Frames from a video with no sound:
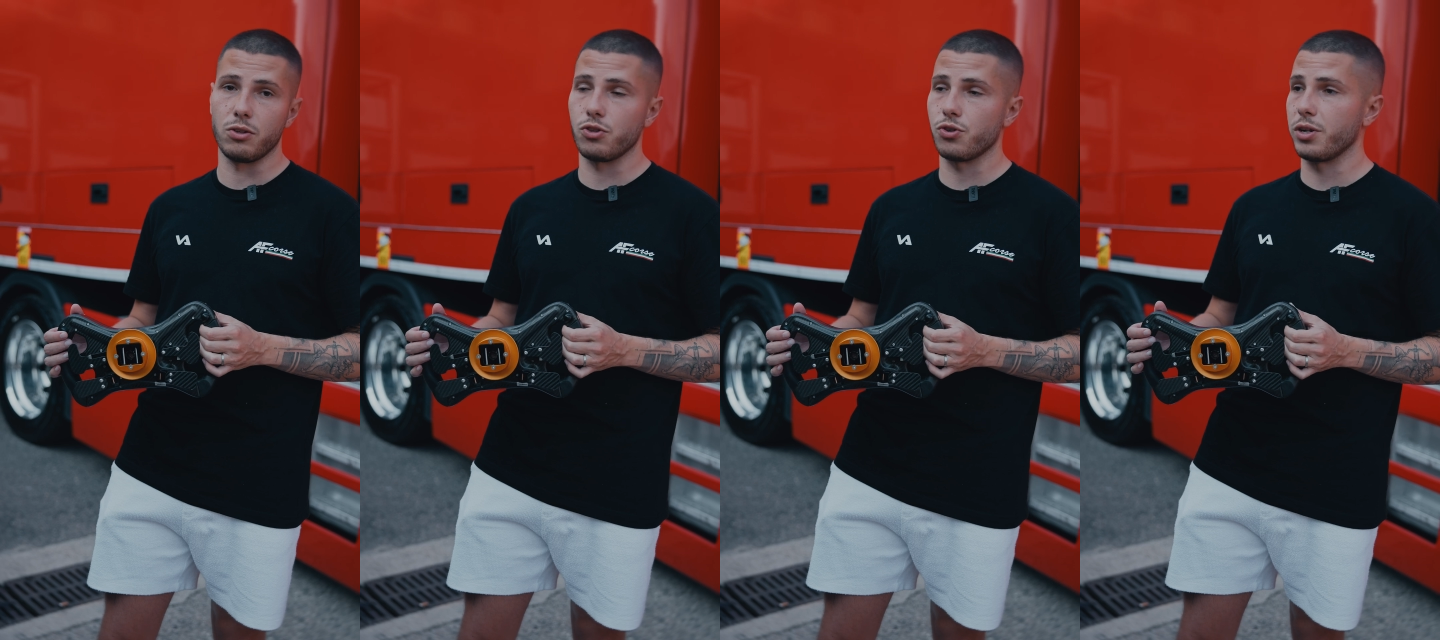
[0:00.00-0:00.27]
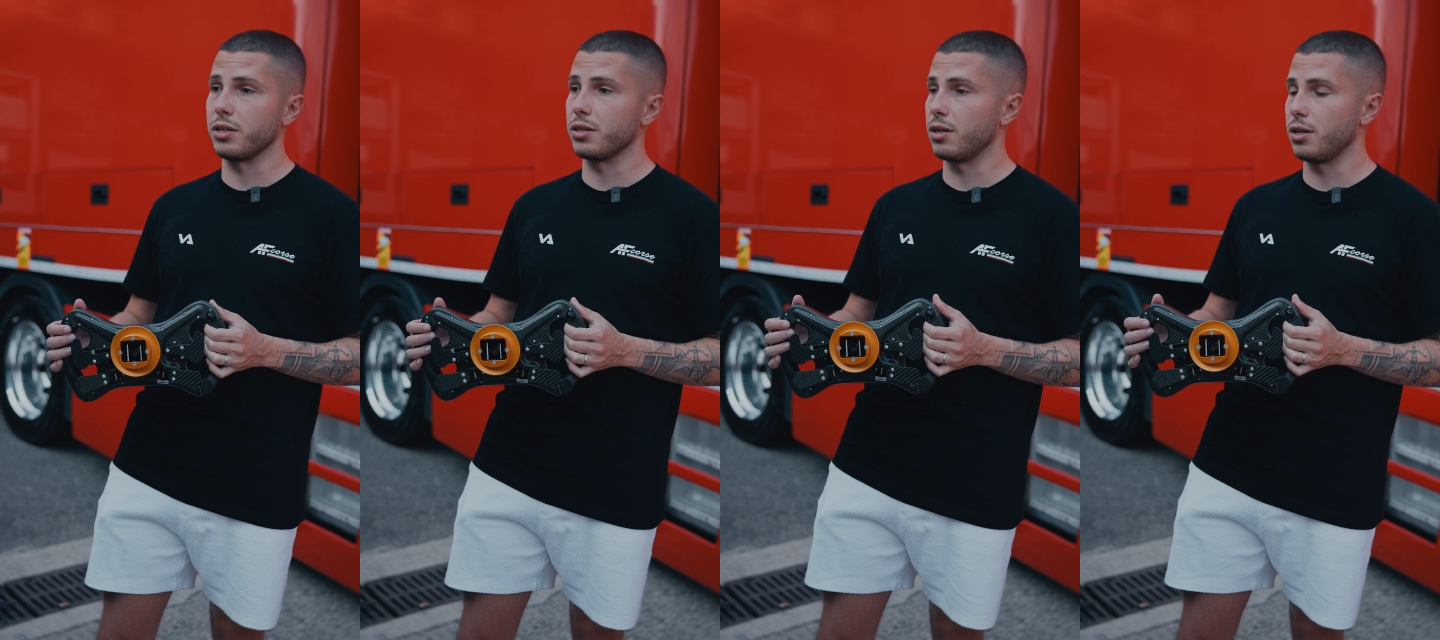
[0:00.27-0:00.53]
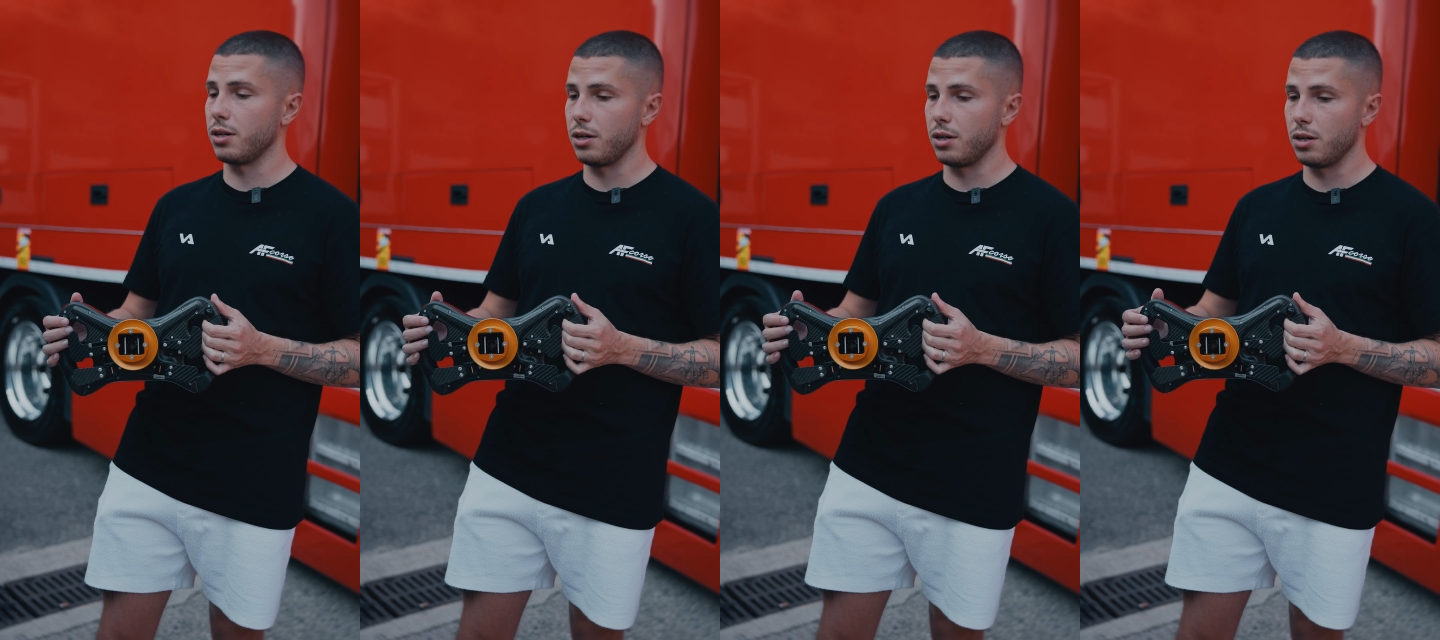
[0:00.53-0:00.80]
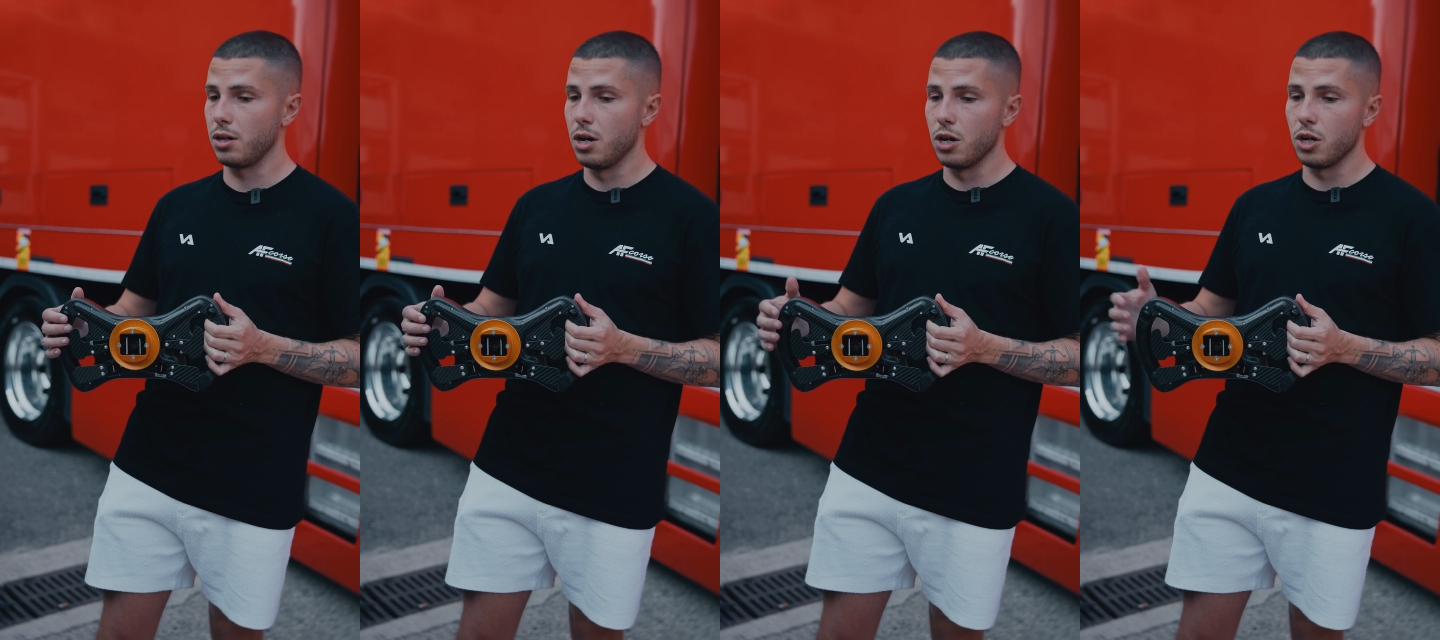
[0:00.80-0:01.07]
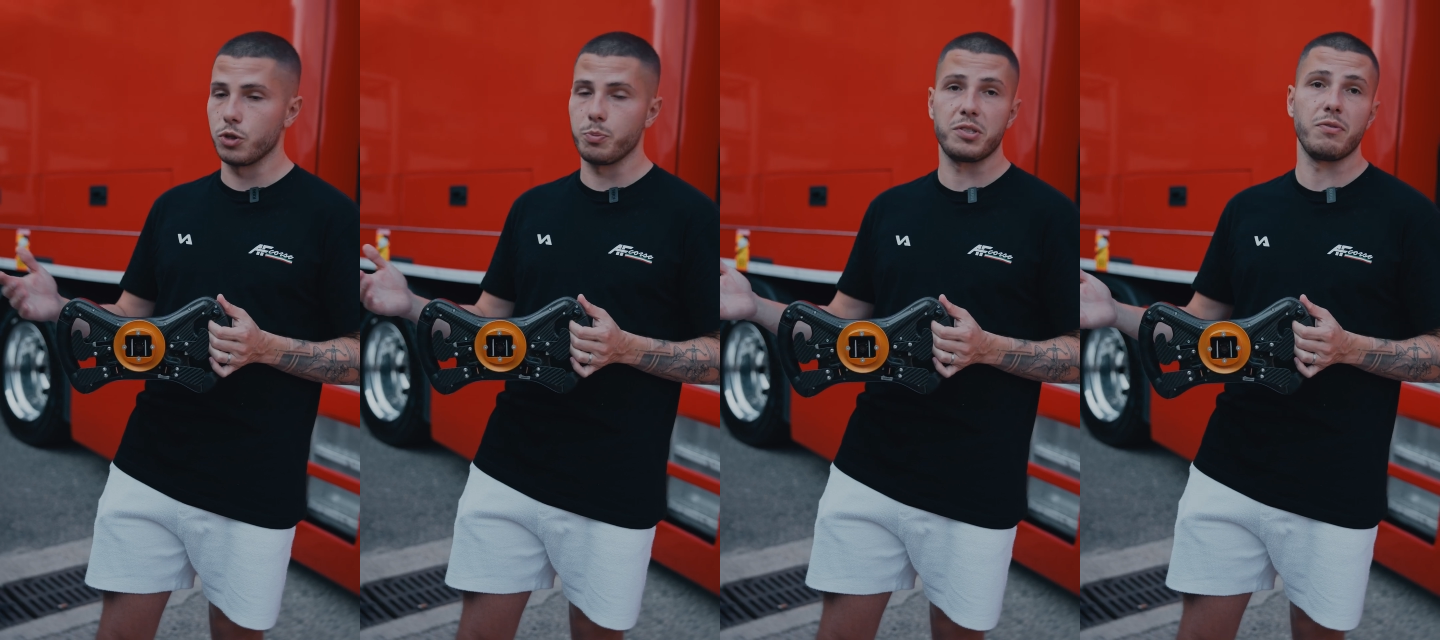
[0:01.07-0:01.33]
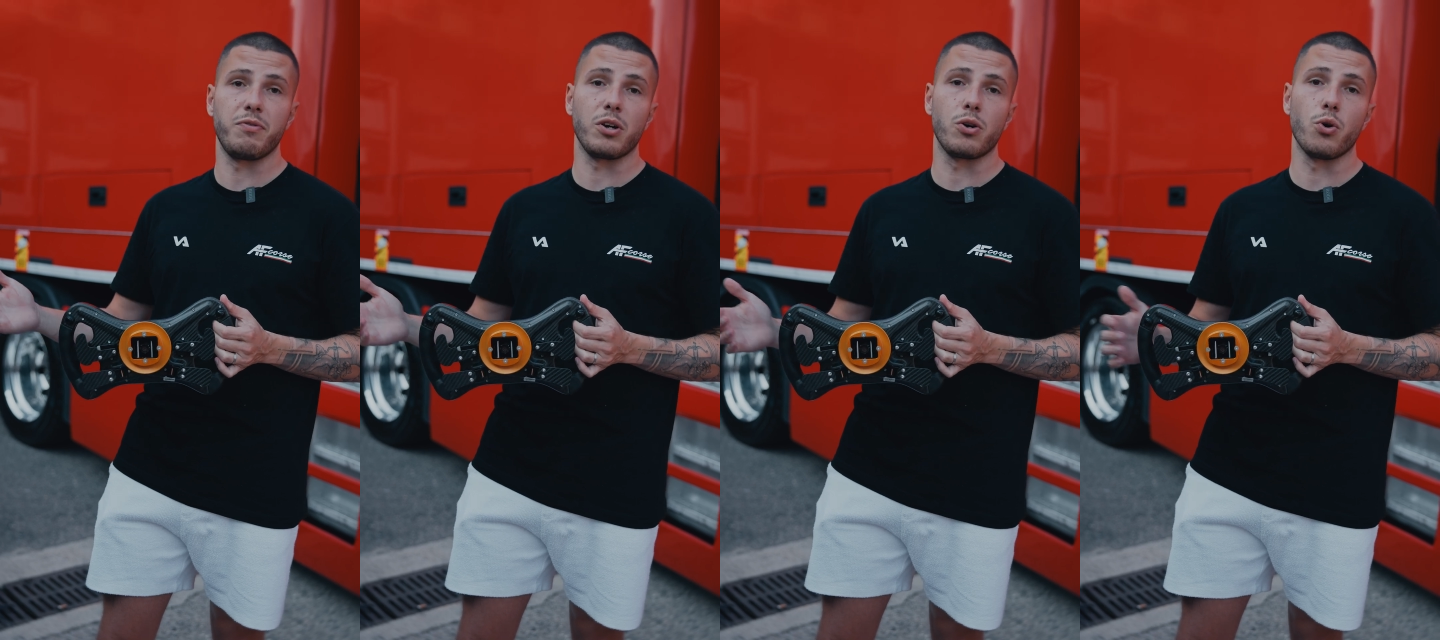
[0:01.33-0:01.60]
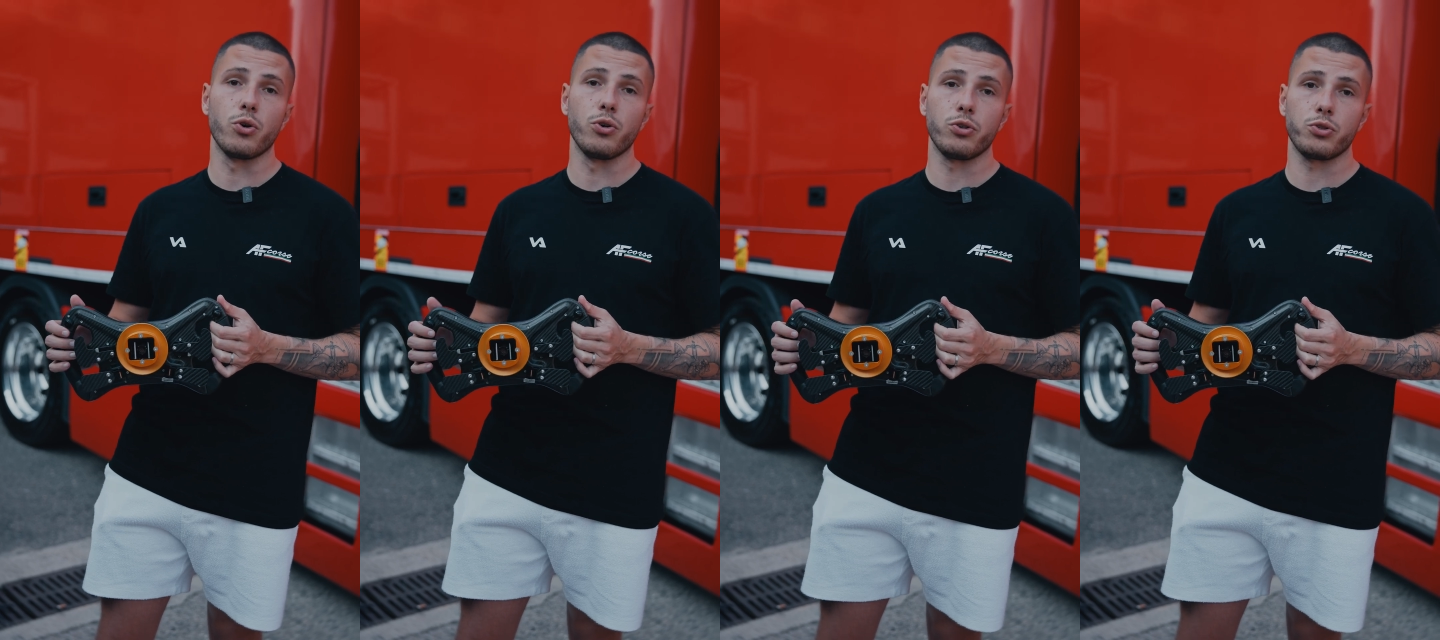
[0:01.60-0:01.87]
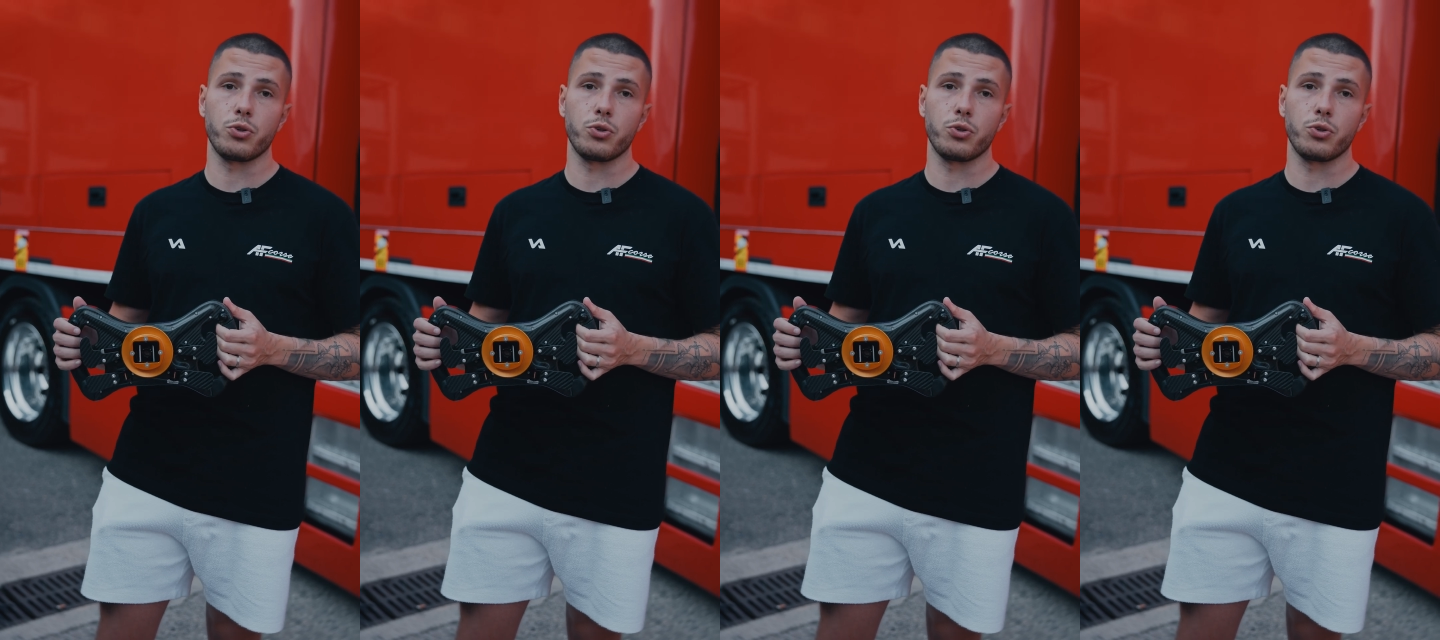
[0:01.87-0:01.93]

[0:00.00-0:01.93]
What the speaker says: during a specific corner,